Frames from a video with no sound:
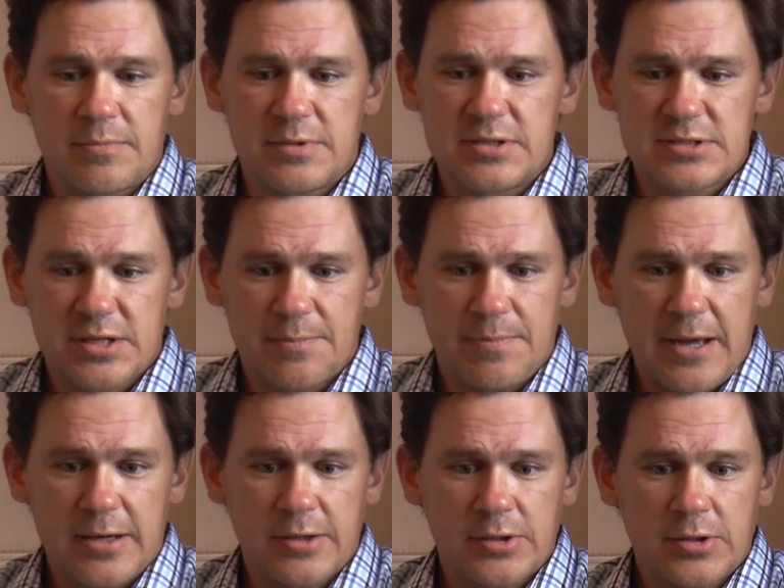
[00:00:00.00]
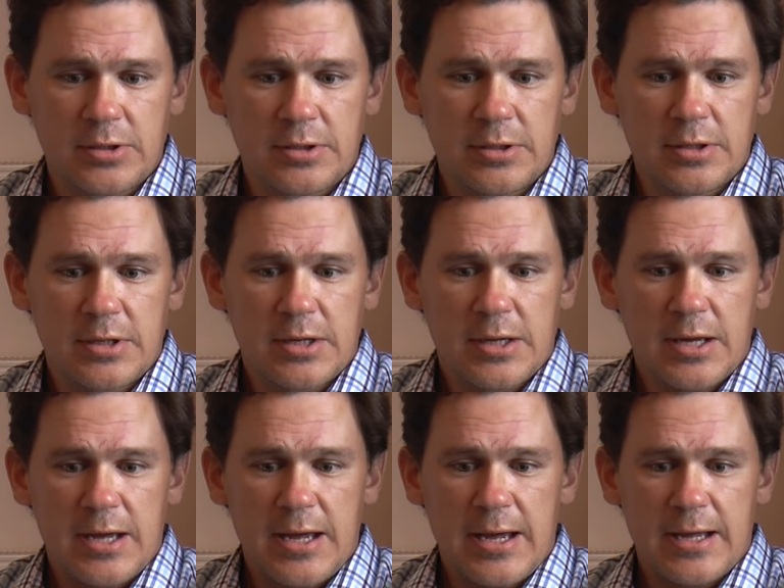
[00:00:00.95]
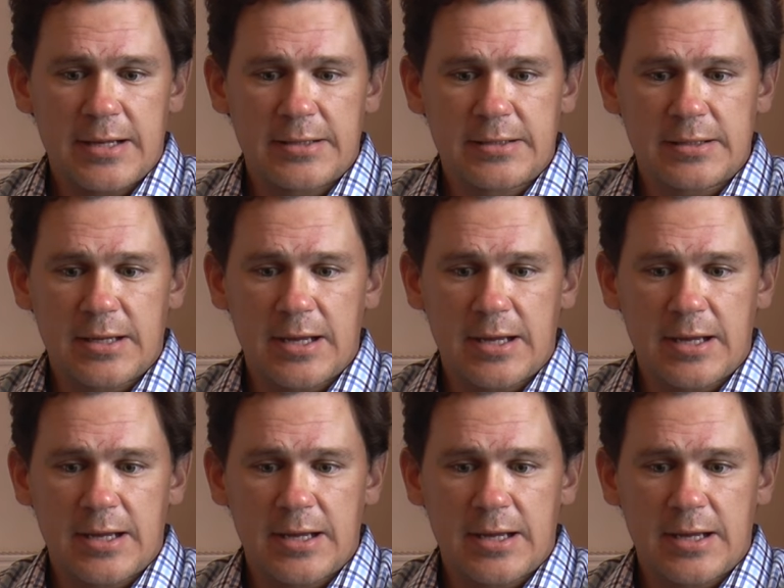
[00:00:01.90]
He's a competitor. And